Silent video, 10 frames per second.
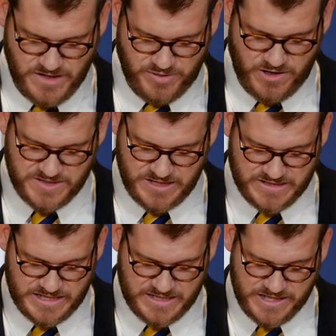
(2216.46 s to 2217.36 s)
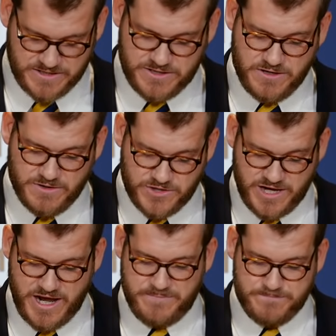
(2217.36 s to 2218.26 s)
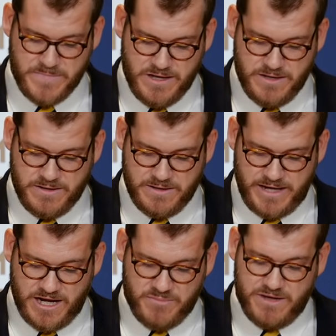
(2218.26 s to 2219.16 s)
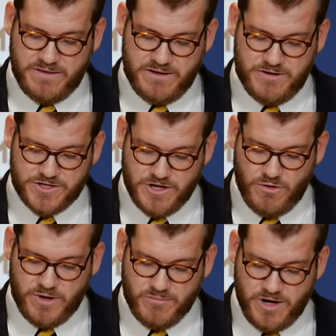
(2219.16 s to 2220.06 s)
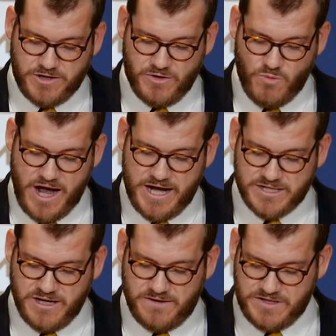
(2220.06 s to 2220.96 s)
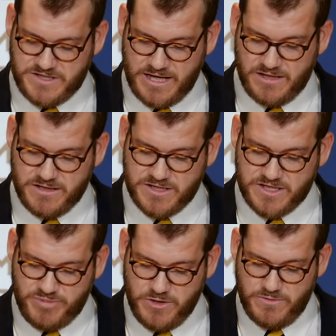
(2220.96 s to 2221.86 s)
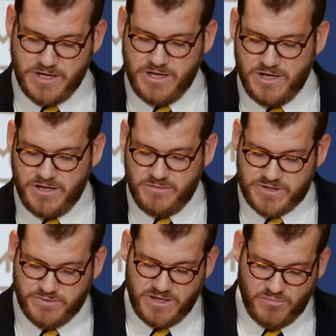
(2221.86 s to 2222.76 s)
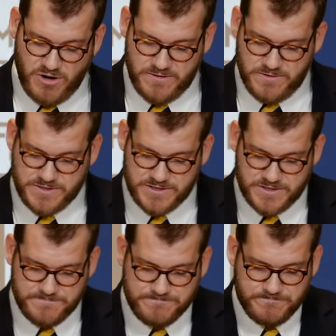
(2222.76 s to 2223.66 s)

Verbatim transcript: Paul says, I say this to your shame. Can it be that there is no one among you wise enough to settle the dispute between the brothers?